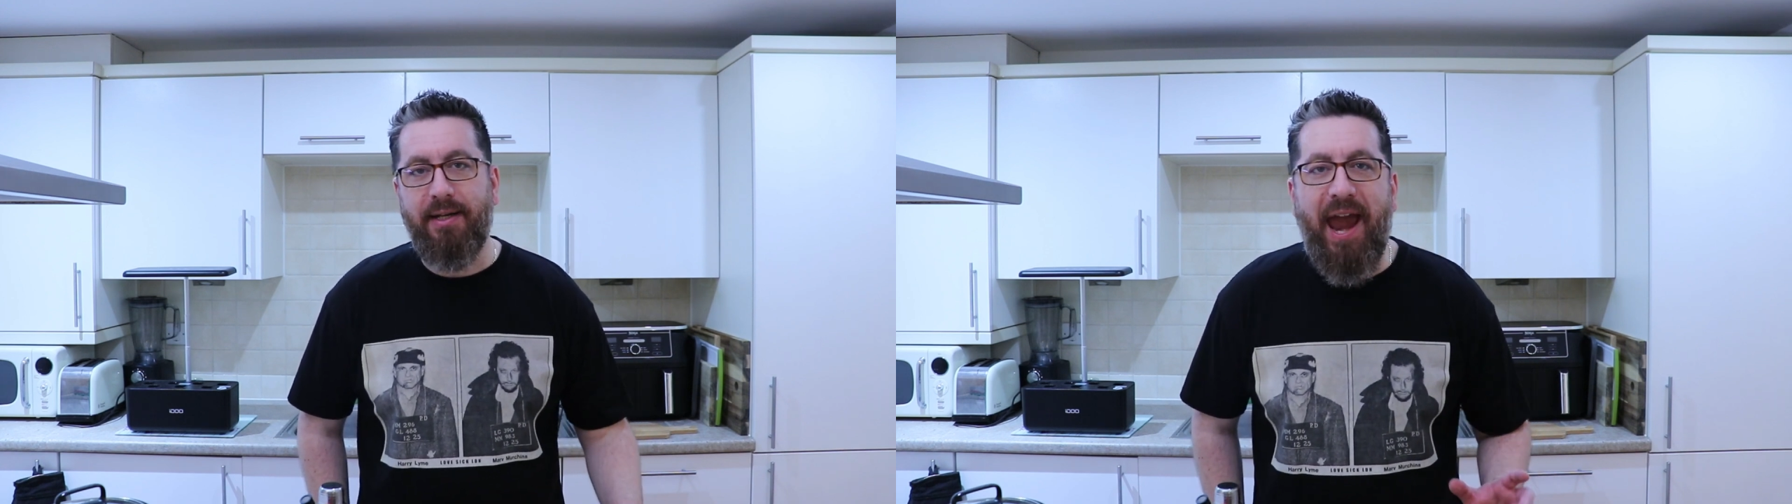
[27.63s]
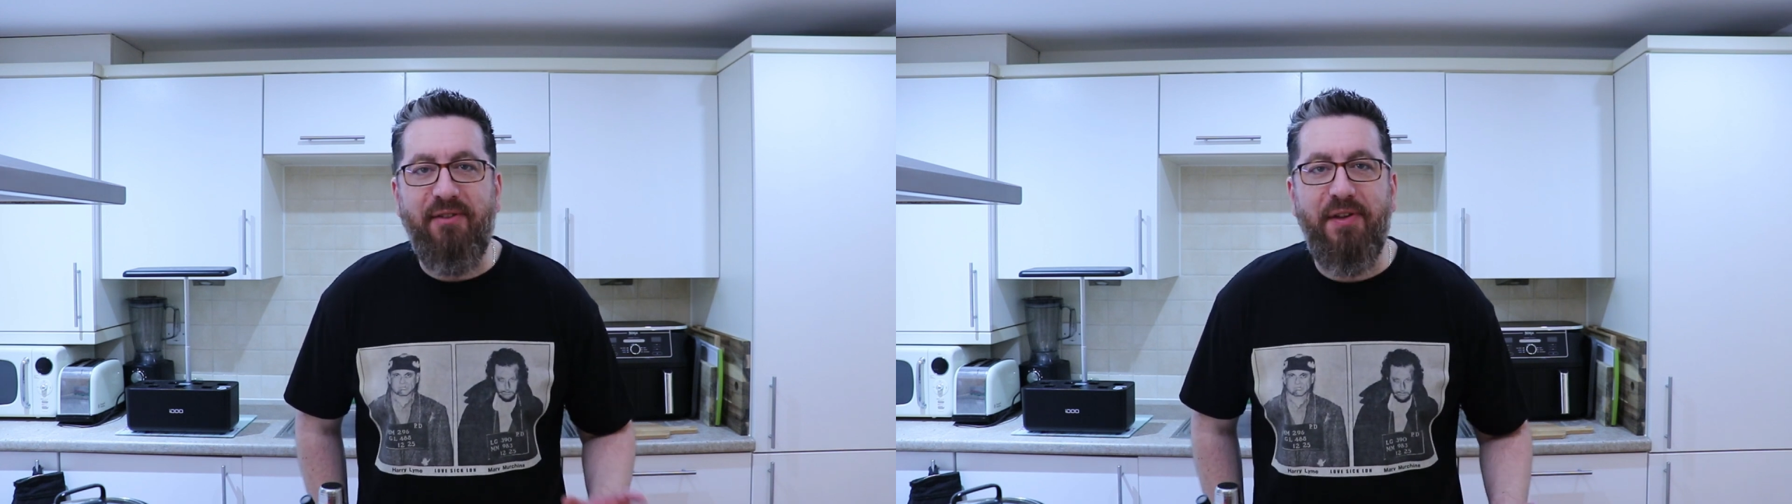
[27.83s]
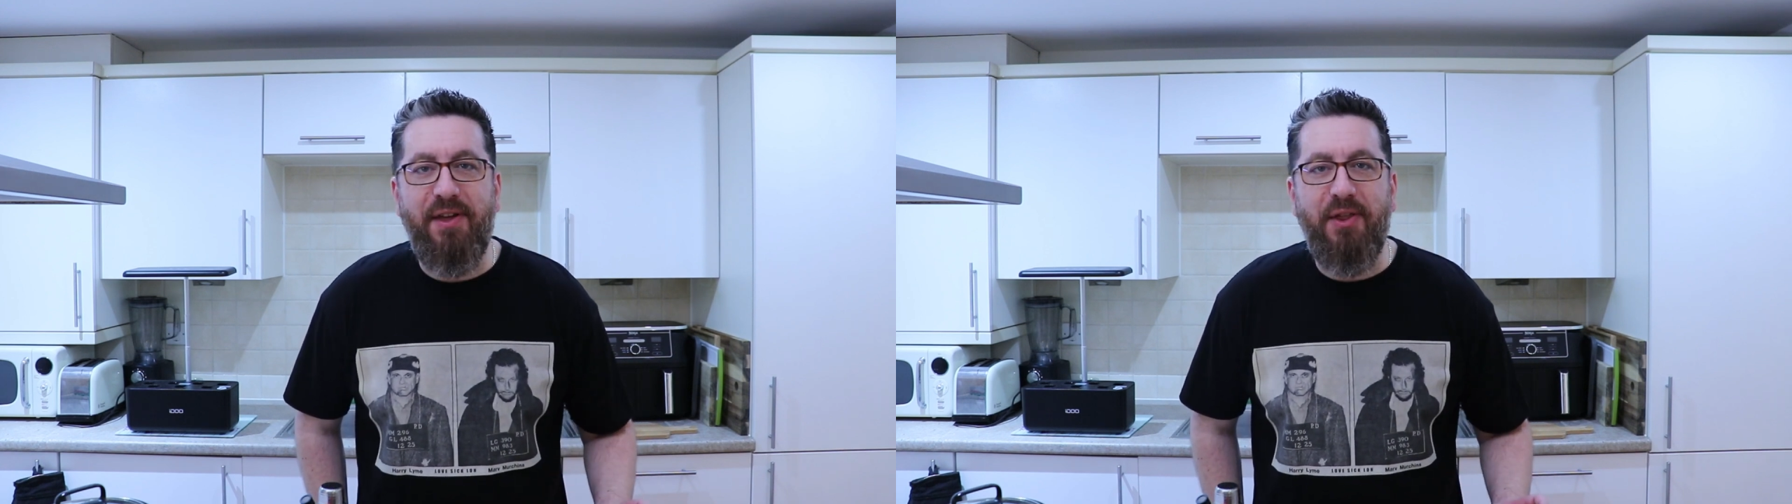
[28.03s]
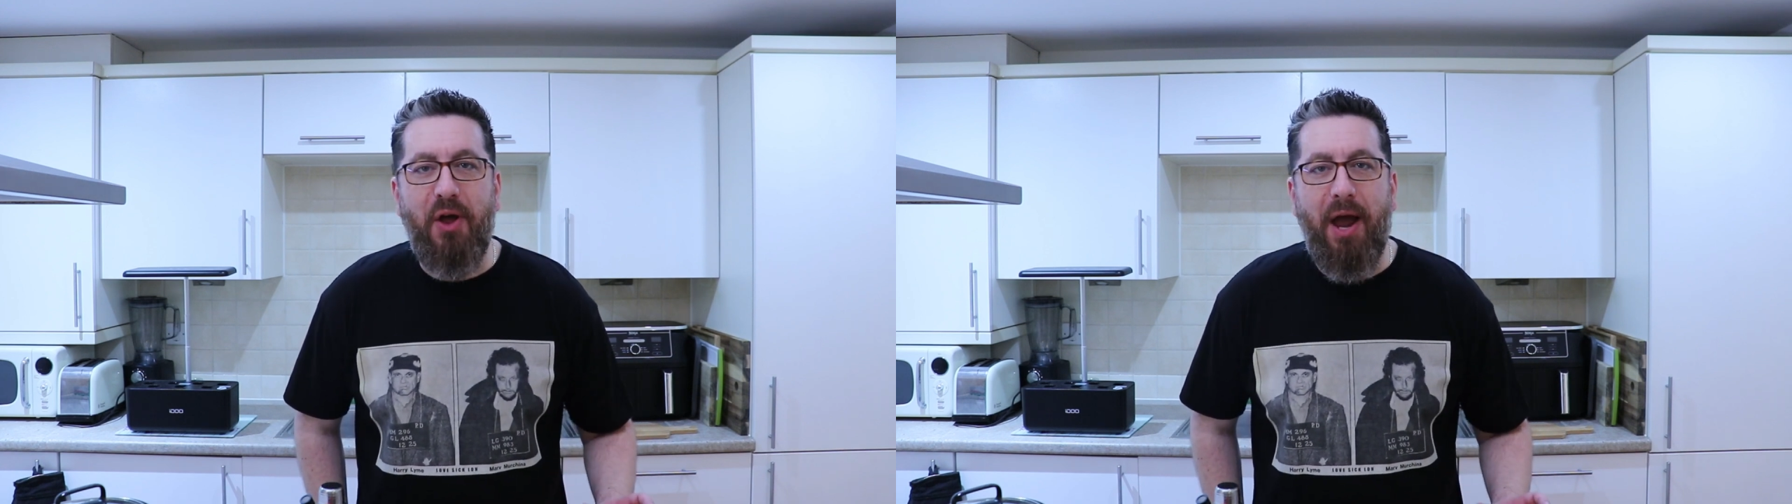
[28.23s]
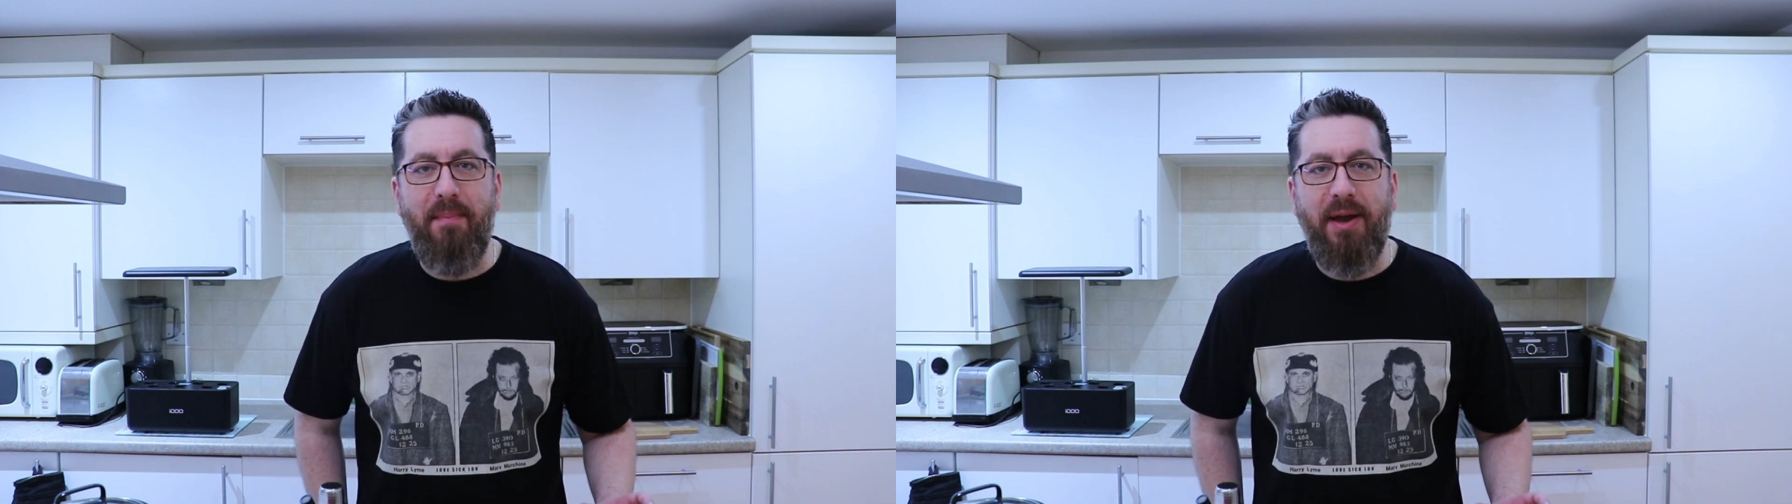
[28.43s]
Everything that
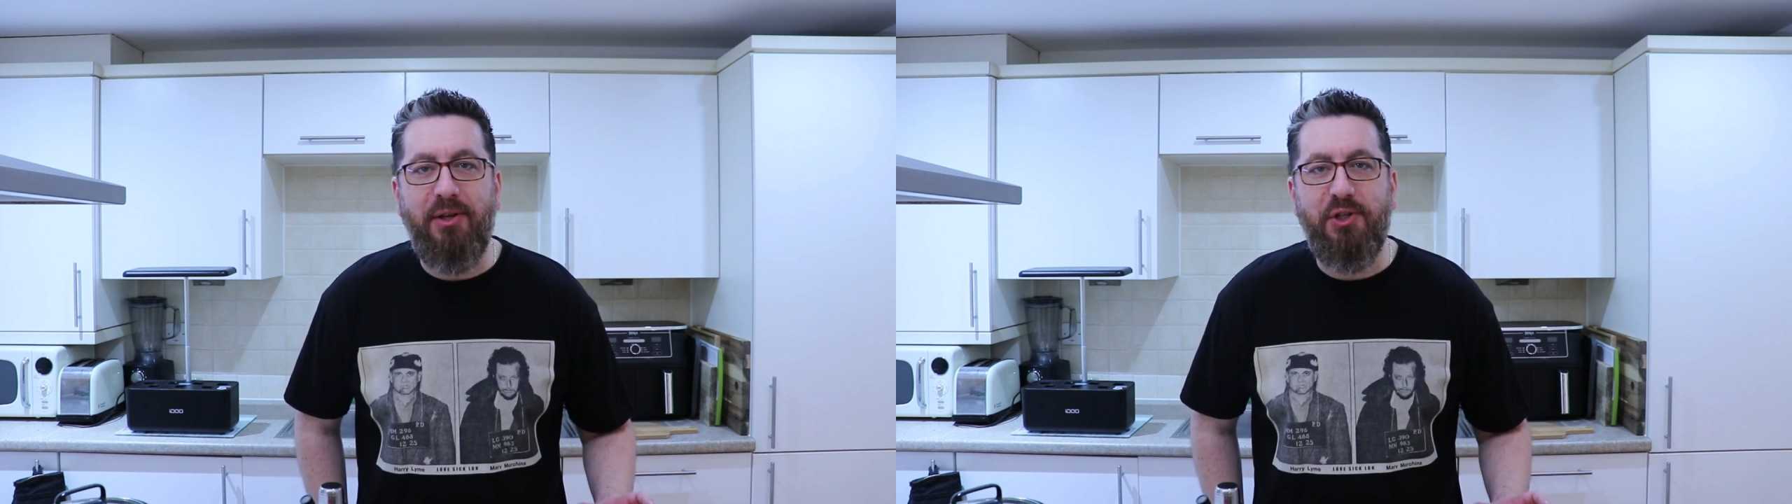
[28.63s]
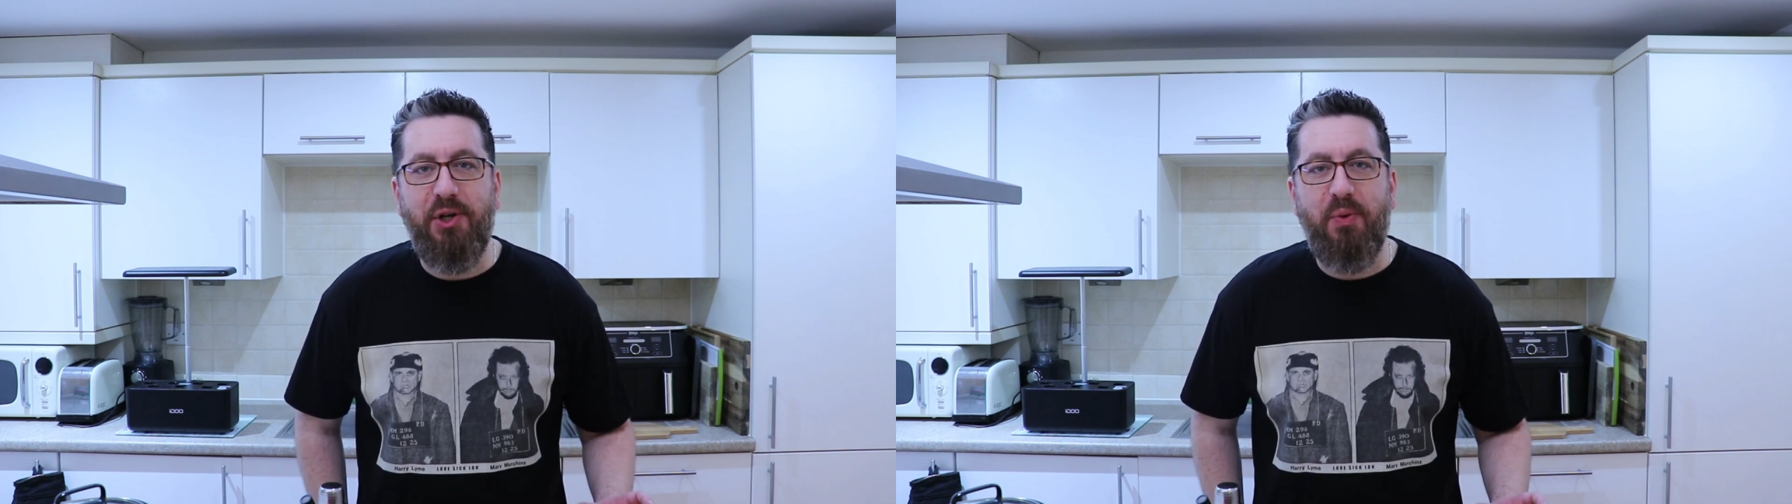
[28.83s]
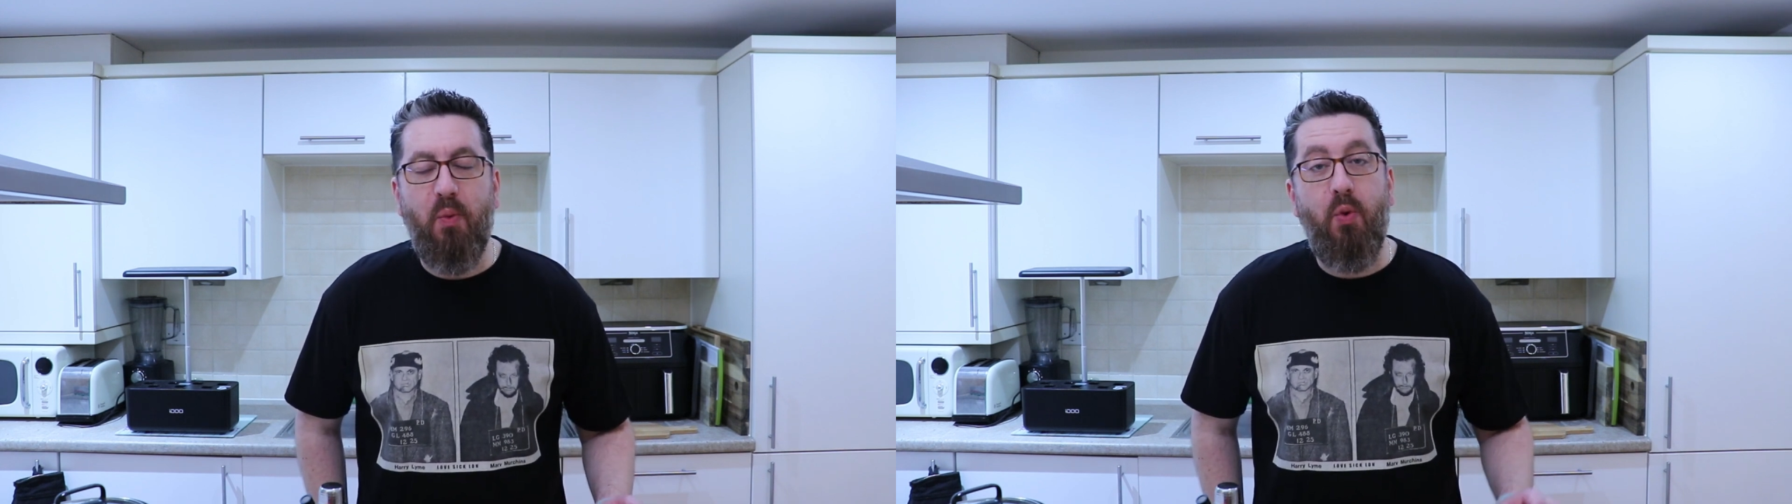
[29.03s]
I mention